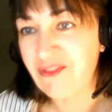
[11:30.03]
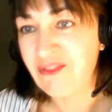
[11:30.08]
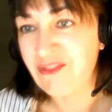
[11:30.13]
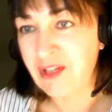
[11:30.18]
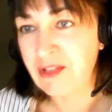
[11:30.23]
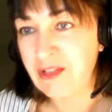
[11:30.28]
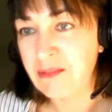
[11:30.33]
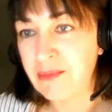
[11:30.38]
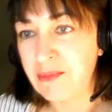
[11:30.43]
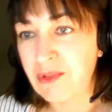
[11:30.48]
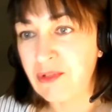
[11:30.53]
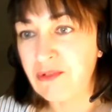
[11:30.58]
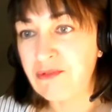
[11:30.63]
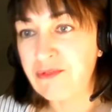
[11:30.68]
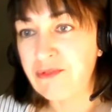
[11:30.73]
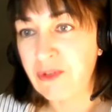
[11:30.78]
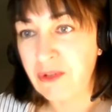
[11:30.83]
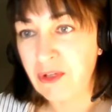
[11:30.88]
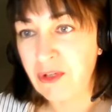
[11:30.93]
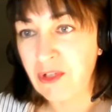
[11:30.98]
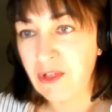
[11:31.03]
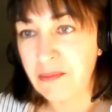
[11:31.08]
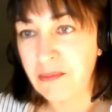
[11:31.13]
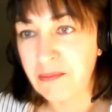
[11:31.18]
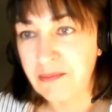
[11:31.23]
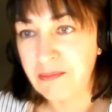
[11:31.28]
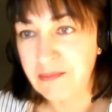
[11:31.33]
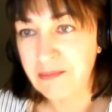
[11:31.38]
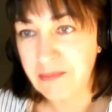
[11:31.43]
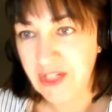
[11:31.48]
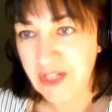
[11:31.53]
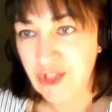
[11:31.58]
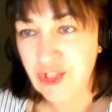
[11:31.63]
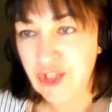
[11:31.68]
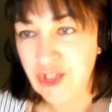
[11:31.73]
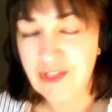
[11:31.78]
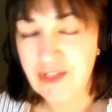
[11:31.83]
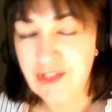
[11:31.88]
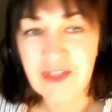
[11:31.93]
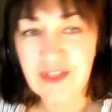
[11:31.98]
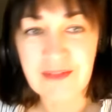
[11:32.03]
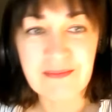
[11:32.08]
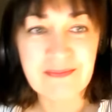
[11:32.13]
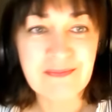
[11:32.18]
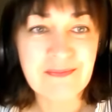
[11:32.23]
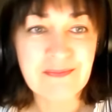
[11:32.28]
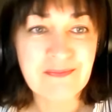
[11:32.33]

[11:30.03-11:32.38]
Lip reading: available for all patients.